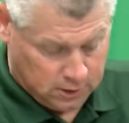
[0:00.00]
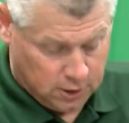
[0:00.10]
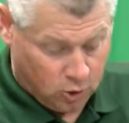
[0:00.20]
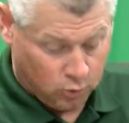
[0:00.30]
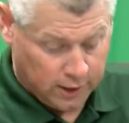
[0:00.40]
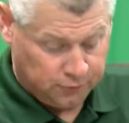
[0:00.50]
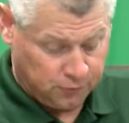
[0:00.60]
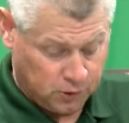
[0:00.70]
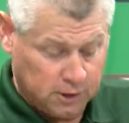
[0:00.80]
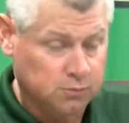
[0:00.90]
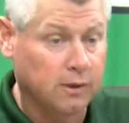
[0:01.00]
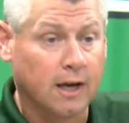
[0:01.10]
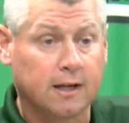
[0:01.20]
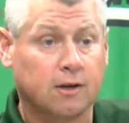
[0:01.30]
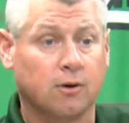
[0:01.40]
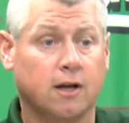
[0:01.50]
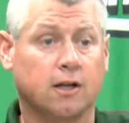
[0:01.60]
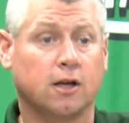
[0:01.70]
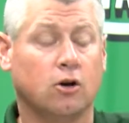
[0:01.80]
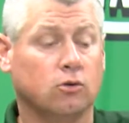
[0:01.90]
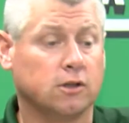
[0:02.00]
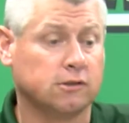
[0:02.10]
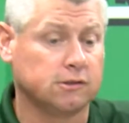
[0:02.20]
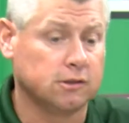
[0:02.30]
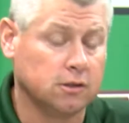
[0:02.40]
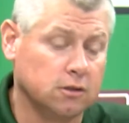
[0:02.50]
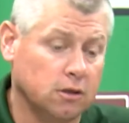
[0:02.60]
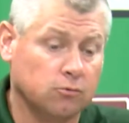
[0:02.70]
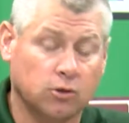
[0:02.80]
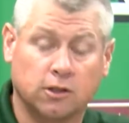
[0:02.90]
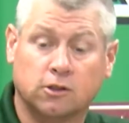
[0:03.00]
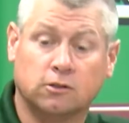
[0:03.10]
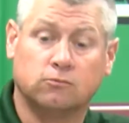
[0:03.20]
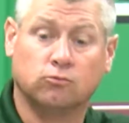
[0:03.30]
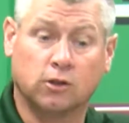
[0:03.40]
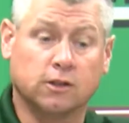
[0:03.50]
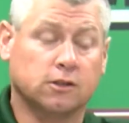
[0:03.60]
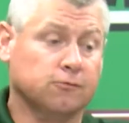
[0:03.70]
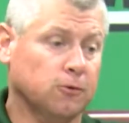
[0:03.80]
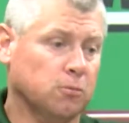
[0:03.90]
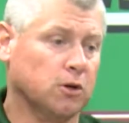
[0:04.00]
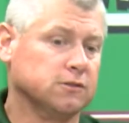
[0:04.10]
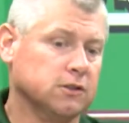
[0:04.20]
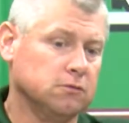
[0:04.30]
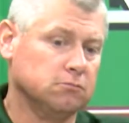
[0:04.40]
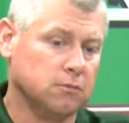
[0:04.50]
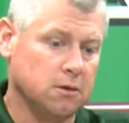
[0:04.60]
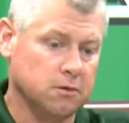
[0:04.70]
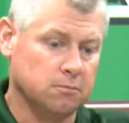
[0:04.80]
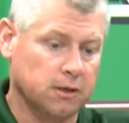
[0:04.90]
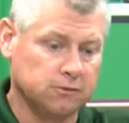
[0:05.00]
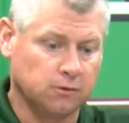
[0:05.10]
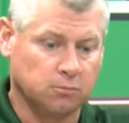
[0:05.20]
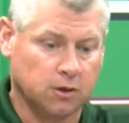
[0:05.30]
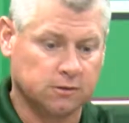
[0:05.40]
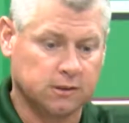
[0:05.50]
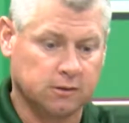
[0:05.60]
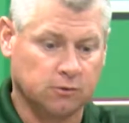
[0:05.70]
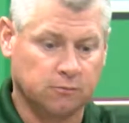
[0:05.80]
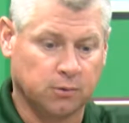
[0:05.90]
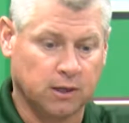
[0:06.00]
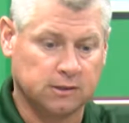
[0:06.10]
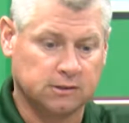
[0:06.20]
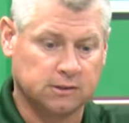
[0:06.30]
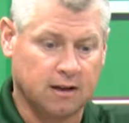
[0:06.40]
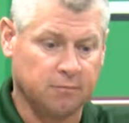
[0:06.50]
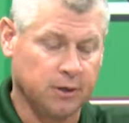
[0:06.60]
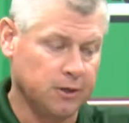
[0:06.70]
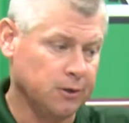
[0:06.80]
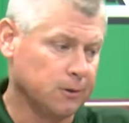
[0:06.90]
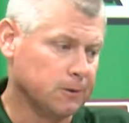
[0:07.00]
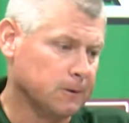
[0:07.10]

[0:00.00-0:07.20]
no rest for us. We got to get ready to go against a really good football team. Maybe the best football team we've played since I've been here.